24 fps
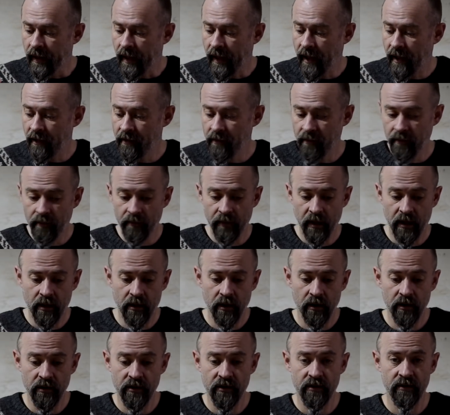And
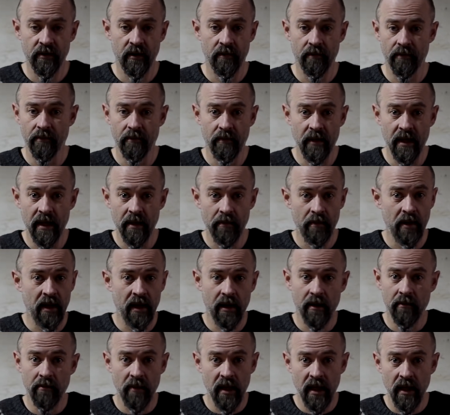because me
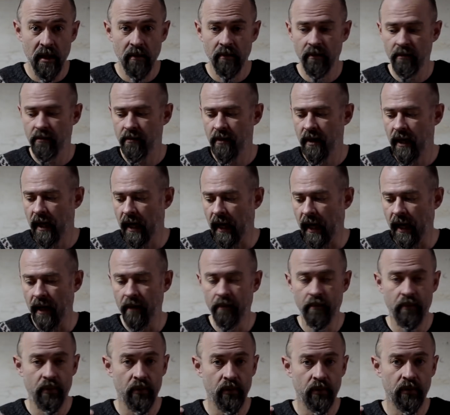being me, I
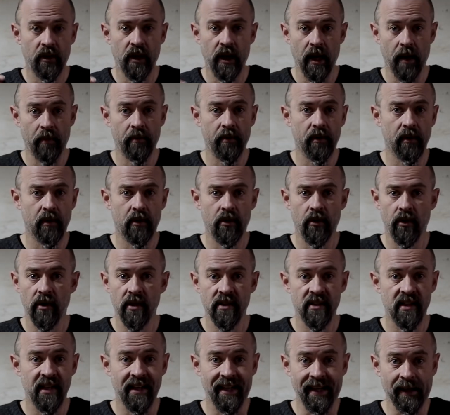put Clapton
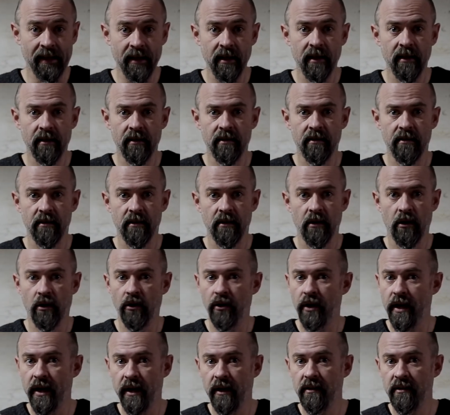coils in it,
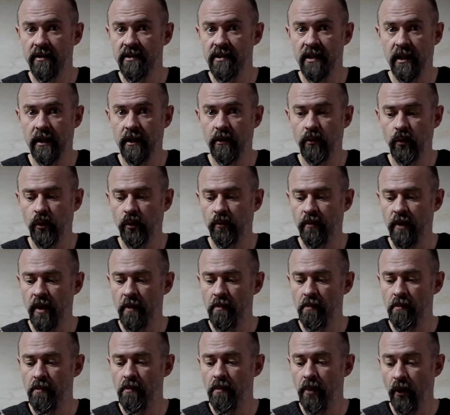or else it would be
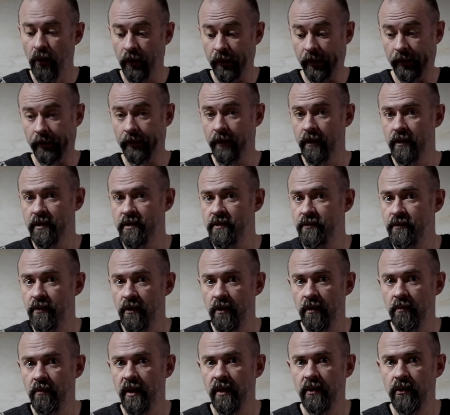pointless
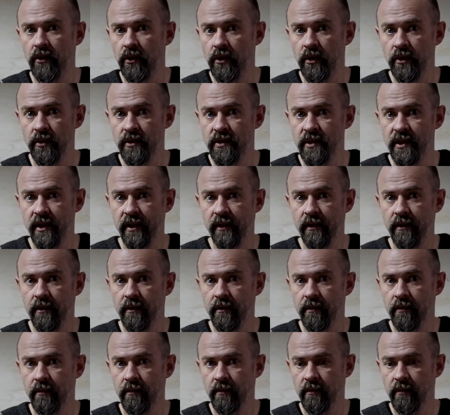for me to use it.